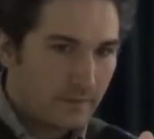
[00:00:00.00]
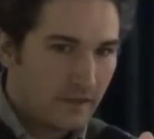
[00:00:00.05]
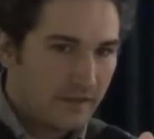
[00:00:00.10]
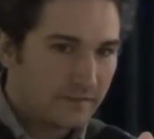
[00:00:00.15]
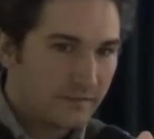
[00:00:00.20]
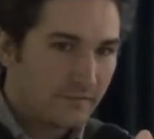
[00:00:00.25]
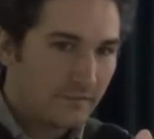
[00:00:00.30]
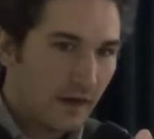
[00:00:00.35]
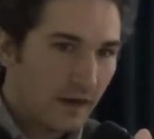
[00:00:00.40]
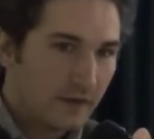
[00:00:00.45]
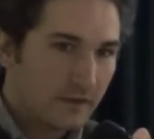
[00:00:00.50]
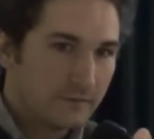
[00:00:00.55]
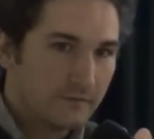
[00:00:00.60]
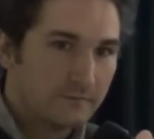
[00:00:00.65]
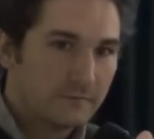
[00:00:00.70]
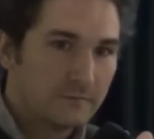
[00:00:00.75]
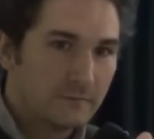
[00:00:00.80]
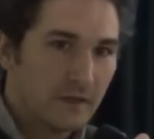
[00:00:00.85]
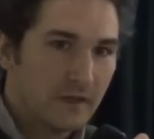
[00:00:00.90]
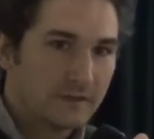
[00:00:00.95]
it's
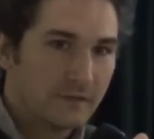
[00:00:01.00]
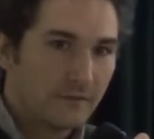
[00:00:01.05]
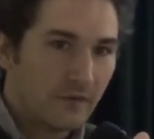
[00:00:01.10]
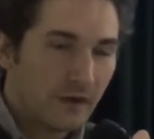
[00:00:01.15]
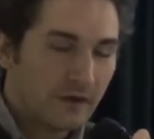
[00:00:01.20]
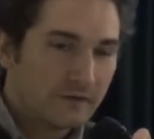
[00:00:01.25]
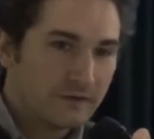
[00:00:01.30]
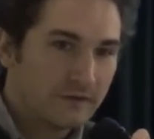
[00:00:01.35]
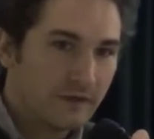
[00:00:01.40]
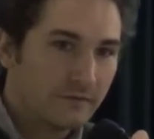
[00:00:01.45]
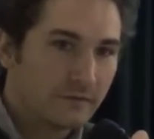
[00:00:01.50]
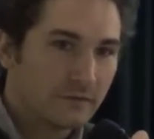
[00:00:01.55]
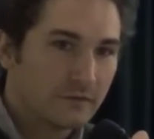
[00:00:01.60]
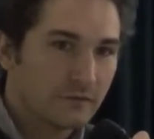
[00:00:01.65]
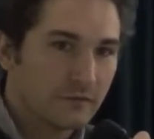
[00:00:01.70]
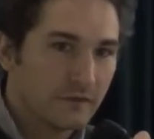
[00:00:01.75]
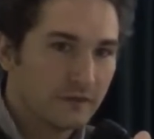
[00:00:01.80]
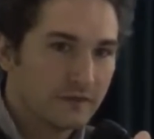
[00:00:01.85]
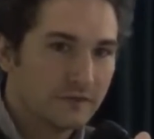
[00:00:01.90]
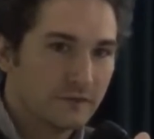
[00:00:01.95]
a very
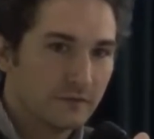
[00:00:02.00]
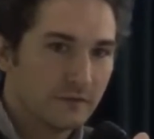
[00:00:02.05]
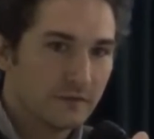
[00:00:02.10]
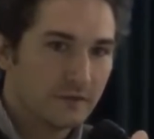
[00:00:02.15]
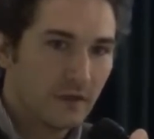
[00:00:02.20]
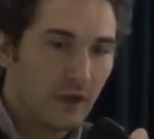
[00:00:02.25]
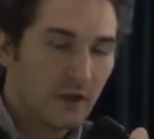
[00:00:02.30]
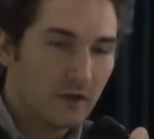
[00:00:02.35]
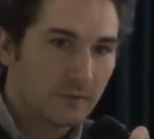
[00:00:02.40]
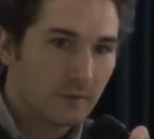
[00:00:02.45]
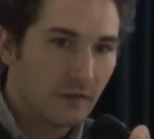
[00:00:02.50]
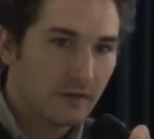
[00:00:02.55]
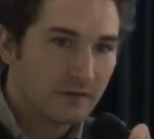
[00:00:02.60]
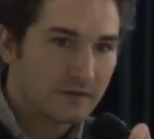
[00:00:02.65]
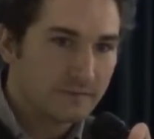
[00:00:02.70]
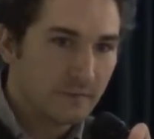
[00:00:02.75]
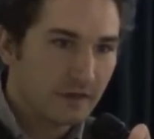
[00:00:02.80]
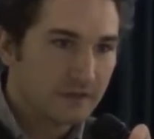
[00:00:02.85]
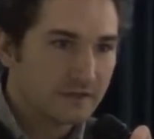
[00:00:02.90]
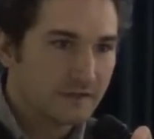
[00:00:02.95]
difficult issue to talk about,
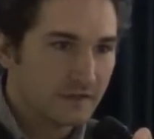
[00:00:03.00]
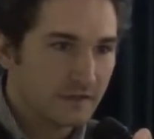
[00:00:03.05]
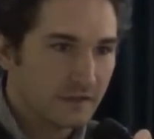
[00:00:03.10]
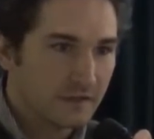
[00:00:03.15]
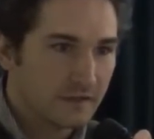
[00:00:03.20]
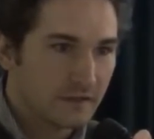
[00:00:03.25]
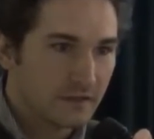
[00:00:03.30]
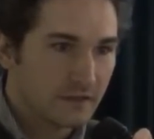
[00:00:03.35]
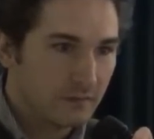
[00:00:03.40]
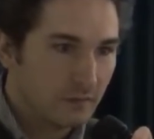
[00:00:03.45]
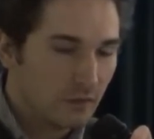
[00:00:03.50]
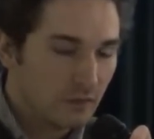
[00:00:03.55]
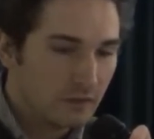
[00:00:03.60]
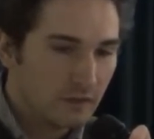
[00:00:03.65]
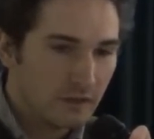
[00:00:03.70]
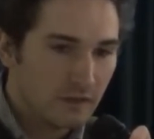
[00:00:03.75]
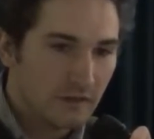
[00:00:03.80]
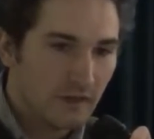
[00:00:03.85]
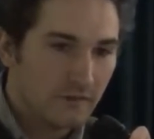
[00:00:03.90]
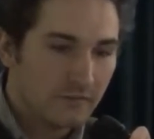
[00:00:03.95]
especially at the
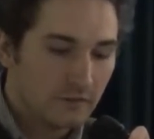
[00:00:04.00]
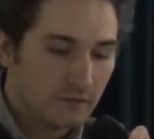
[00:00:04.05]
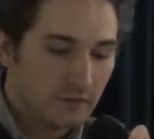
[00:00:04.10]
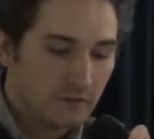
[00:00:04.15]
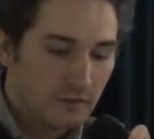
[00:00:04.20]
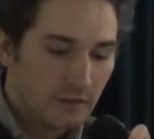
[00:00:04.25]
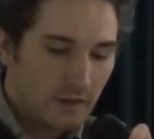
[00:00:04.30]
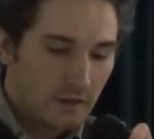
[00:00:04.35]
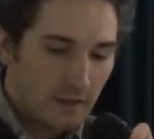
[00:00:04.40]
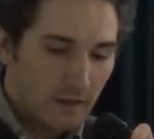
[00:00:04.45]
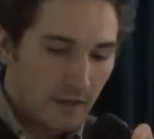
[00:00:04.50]
community level.